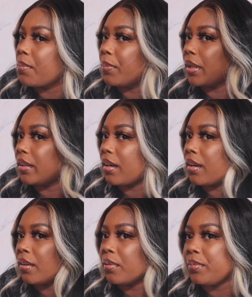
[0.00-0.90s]
but
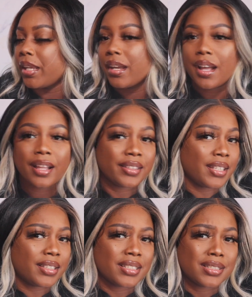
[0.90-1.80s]
um yeah i
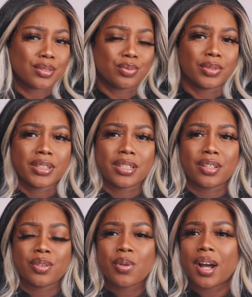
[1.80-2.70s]
think this is really
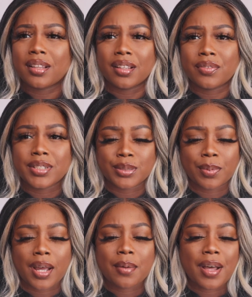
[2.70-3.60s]
cute i love this
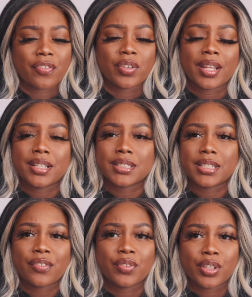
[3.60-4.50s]
bob i feel like it's
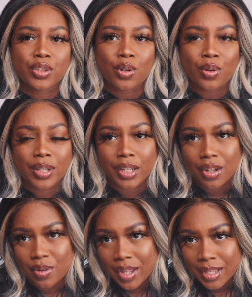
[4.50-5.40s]
definitely throw on and
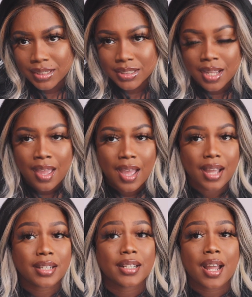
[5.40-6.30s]
go-esque
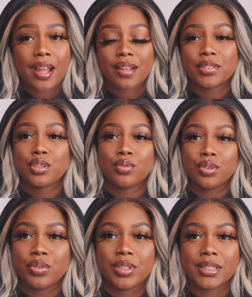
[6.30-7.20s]
i did not have to
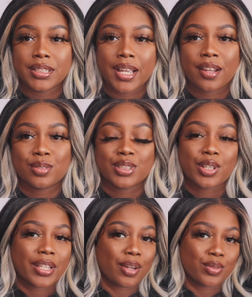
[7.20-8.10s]
this down
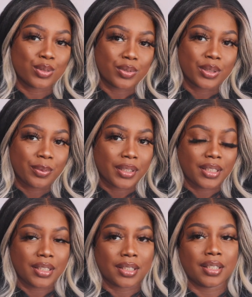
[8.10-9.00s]
so that was really really
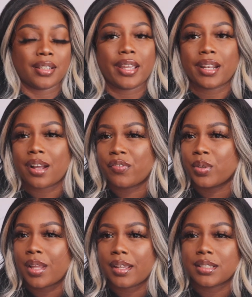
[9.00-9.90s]
good and i
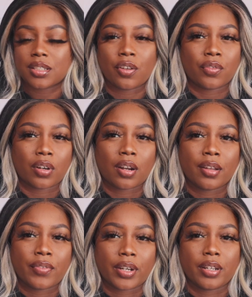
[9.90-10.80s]
feel like it's overall
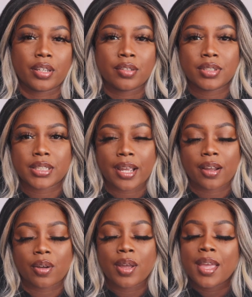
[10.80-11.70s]
a very cute
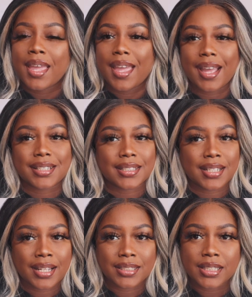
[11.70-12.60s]
style it has a
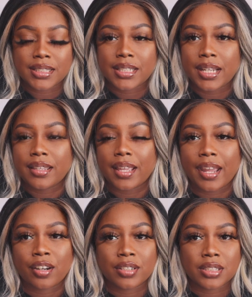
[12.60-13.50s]
nice density the
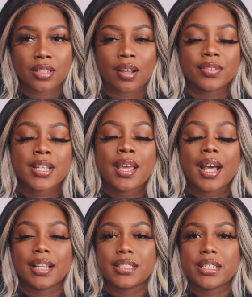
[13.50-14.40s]
hair is soft
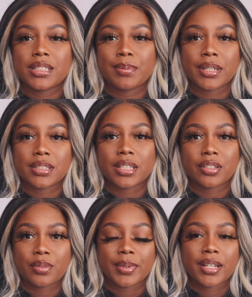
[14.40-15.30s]
i did experience a
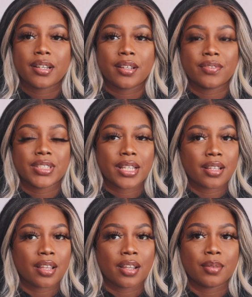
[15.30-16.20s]
little bit of
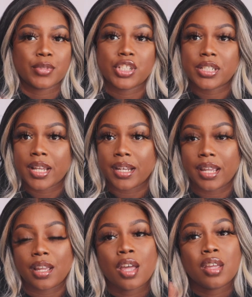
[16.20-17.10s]
um,
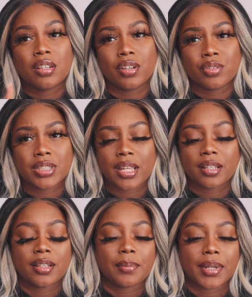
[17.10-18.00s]
shedding no
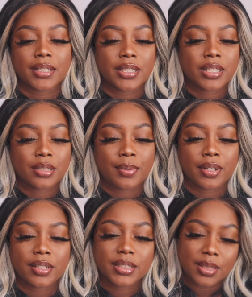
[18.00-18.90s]
tangling but i did
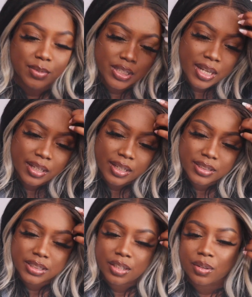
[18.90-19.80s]
experience some
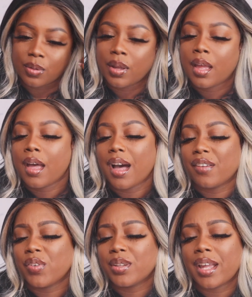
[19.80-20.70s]
shedding so
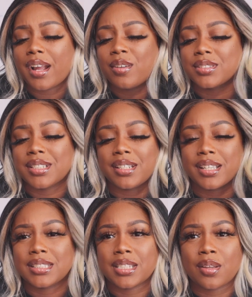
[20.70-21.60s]
i felt like i was gonna
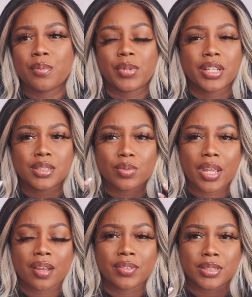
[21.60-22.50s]
get some because we
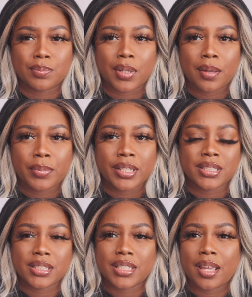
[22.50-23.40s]
have these blonde
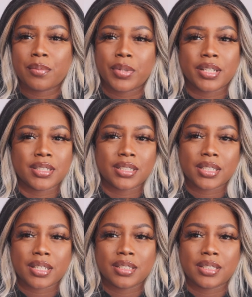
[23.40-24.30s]
pieces and because
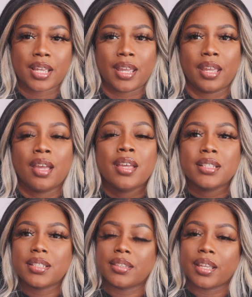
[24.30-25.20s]
this is a
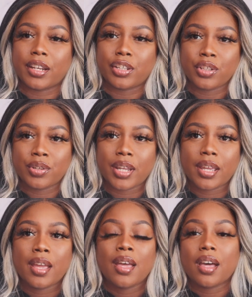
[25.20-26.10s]
synthetic
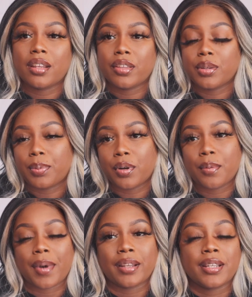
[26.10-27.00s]
unit another pro
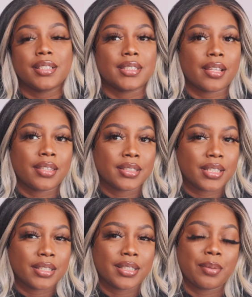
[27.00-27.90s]
about it is that this
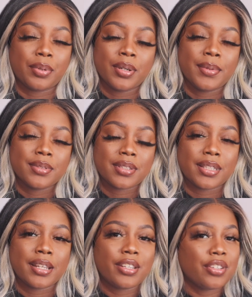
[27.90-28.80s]
is a premium
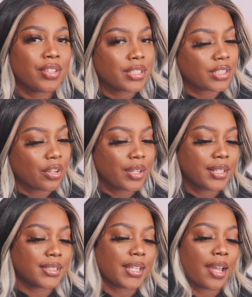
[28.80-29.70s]
synthetic unit so it
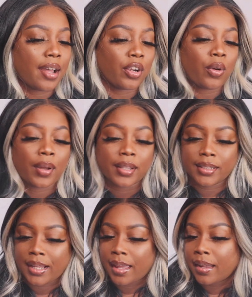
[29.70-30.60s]
is a higher
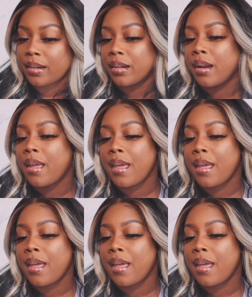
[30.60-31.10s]
quality hair